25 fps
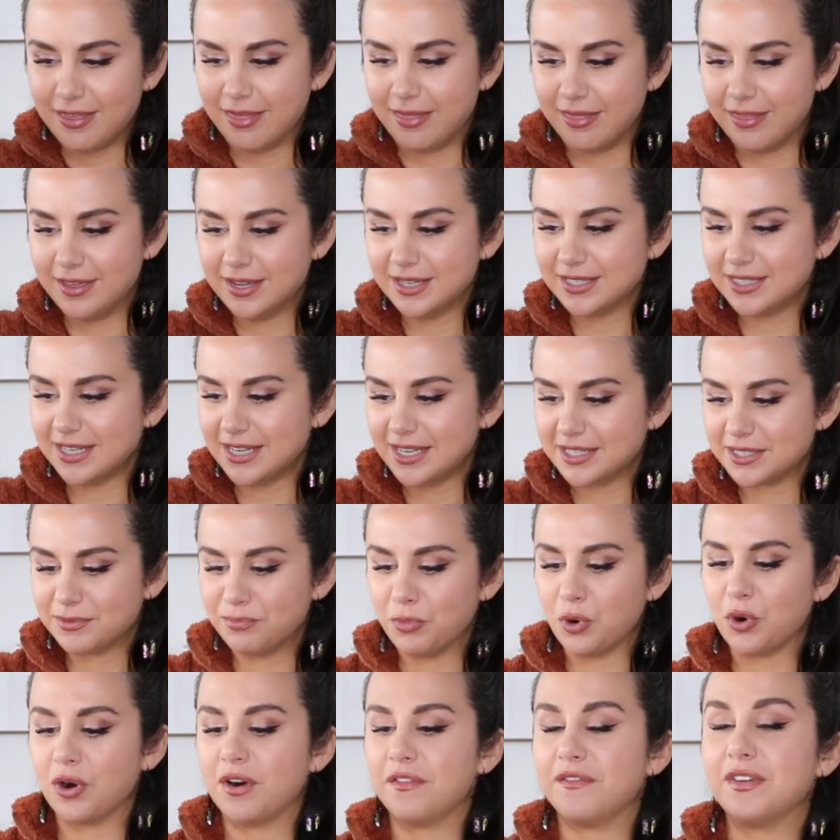This has
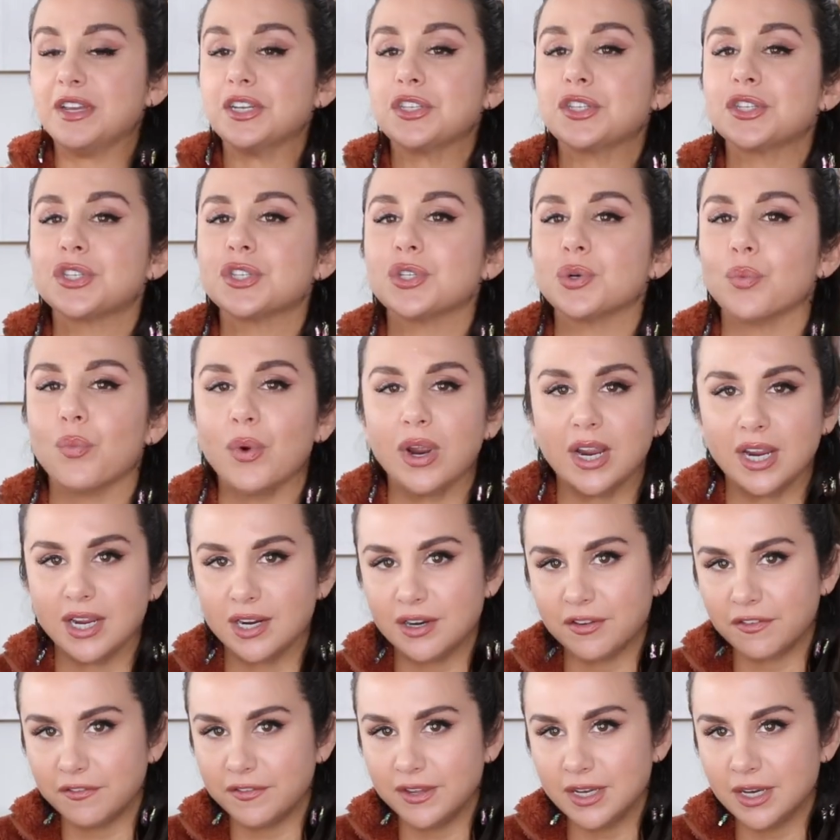more of a
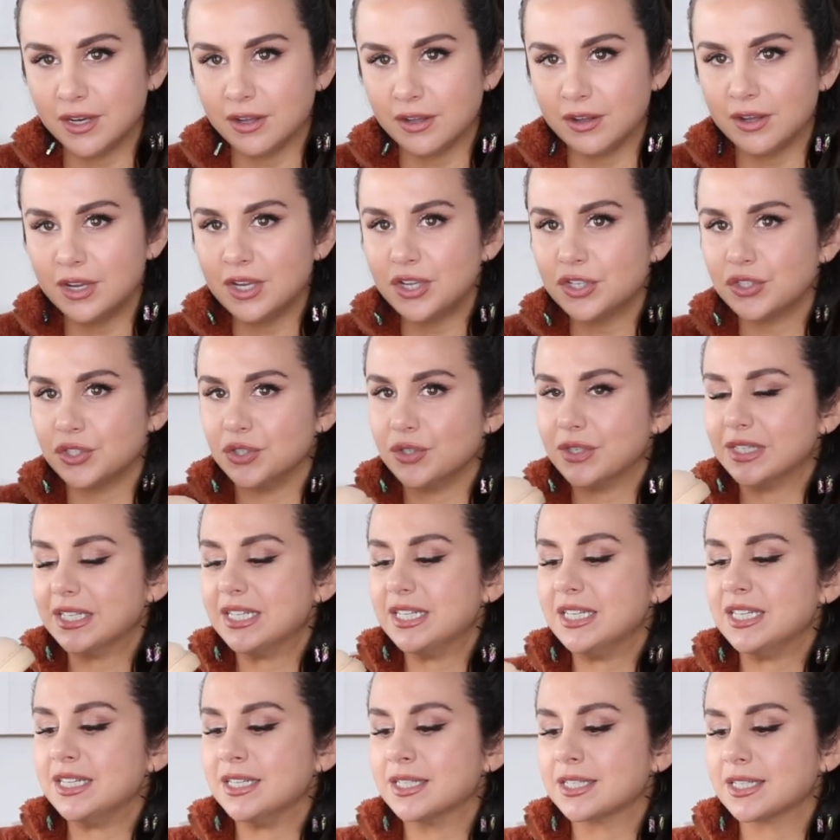suede feel, so you
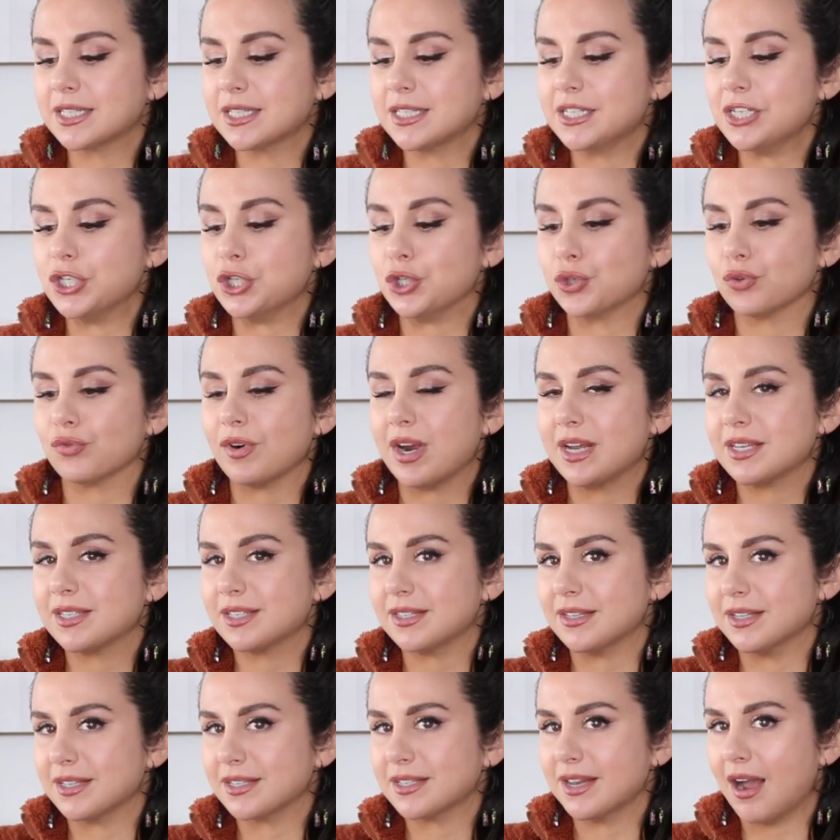can easily dress
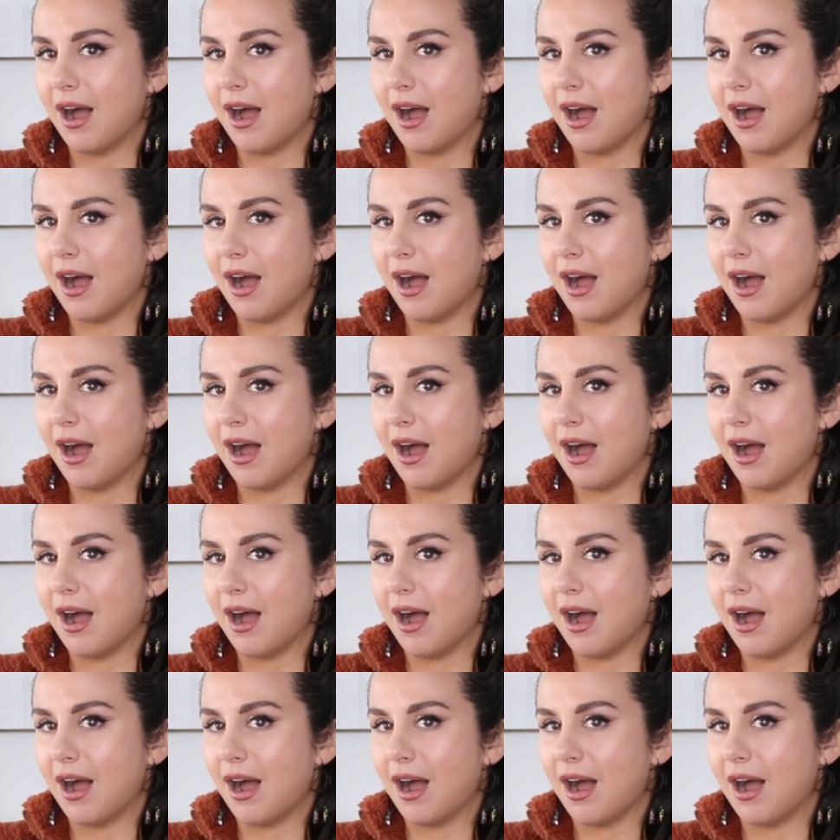this